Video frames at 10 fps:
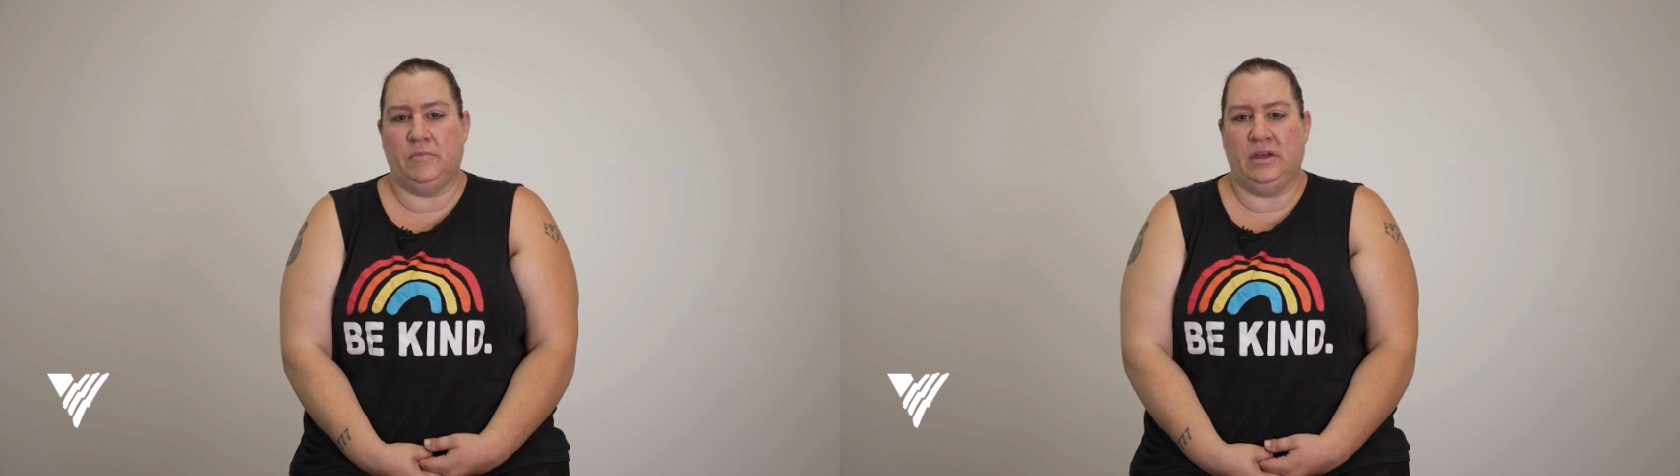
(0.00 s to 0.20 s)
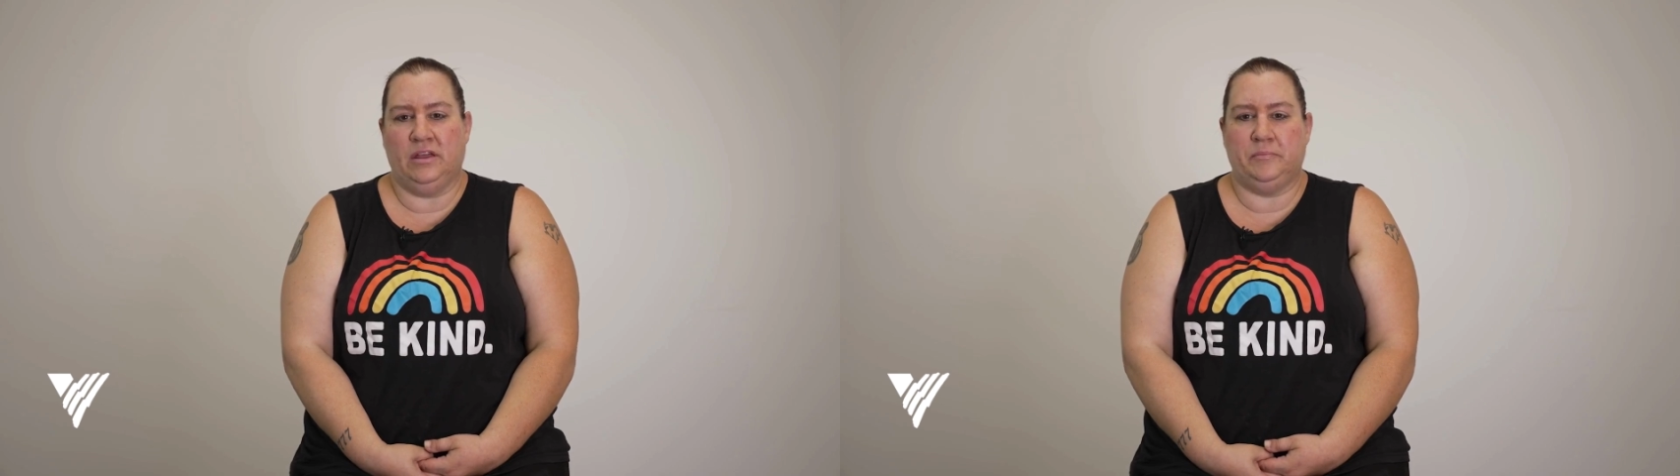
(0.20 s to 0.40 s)

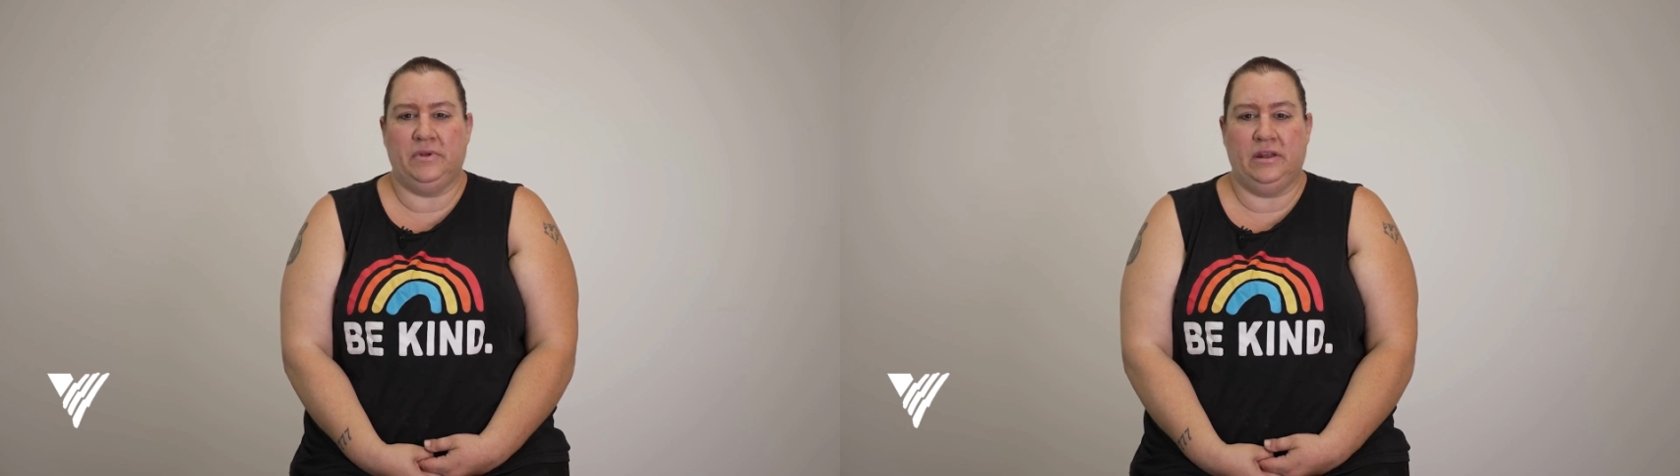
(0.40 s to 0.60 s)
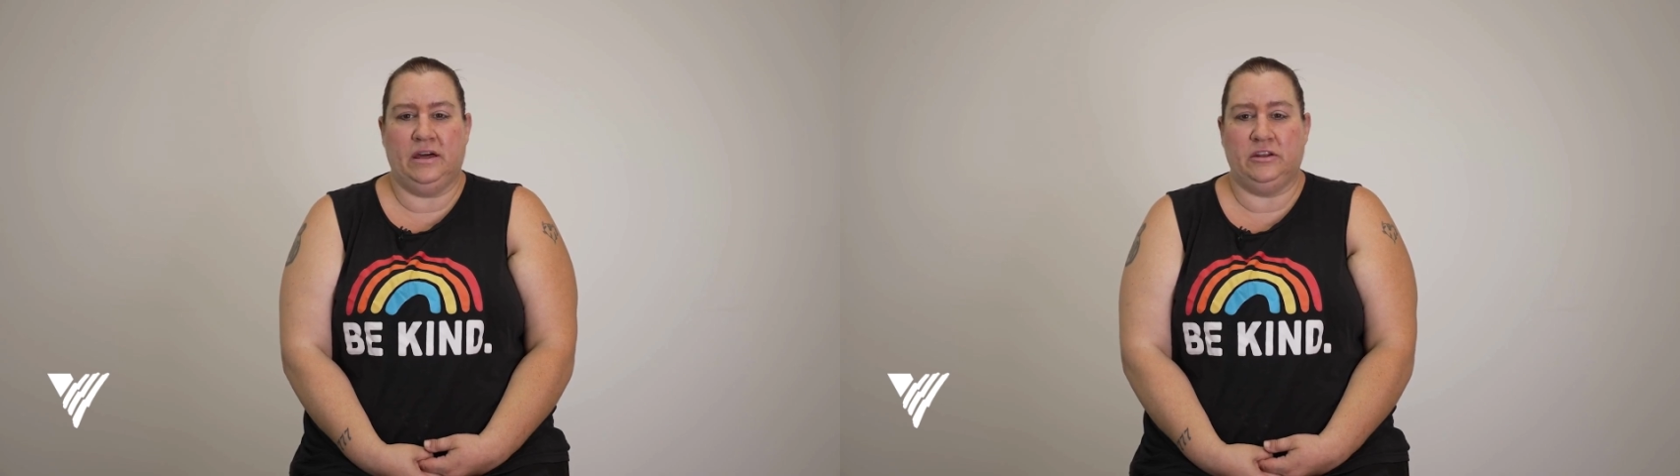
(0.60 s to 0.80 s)
my
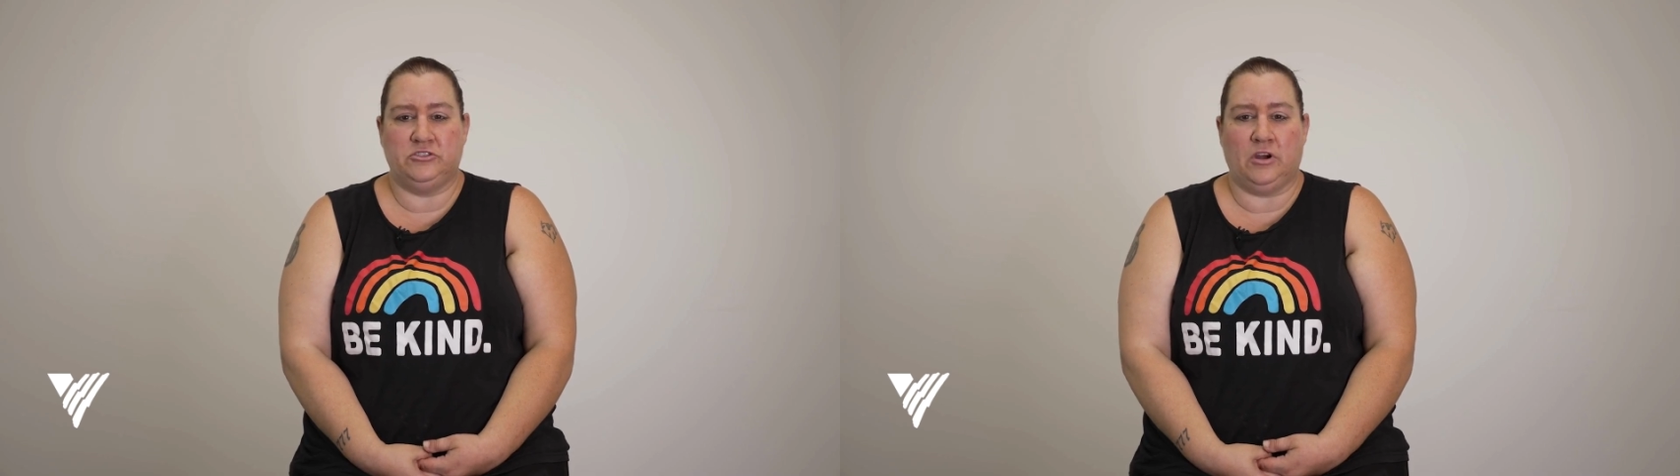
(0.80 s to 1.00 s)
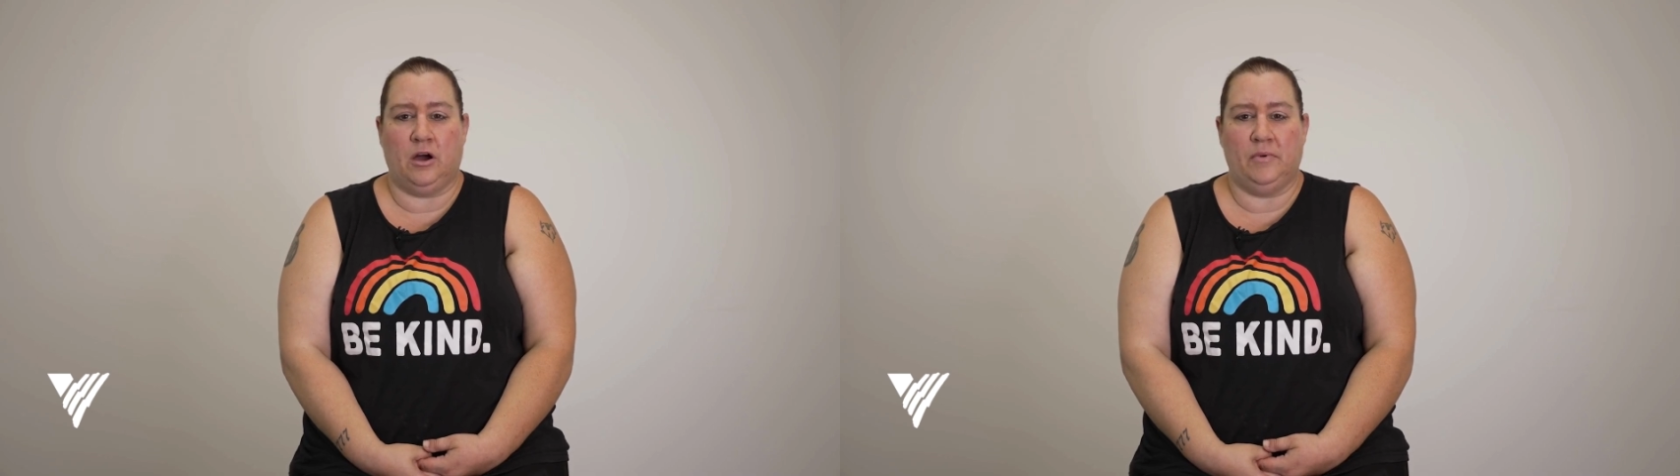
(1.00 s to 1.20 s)
husband had out a
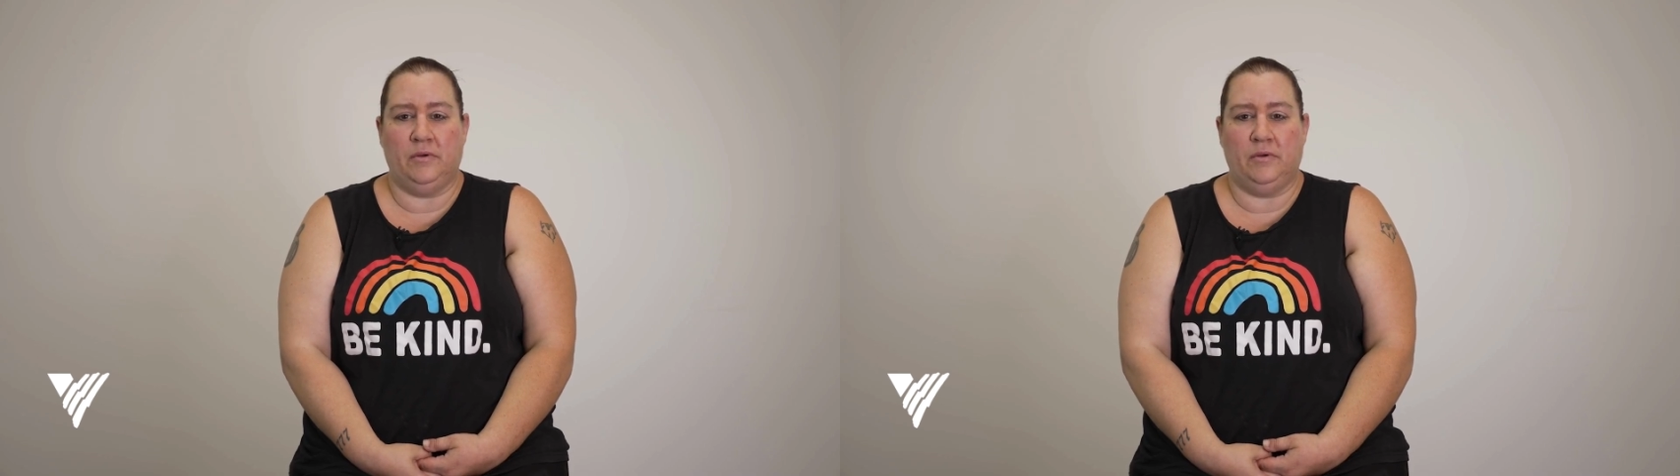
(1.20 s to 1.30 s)
job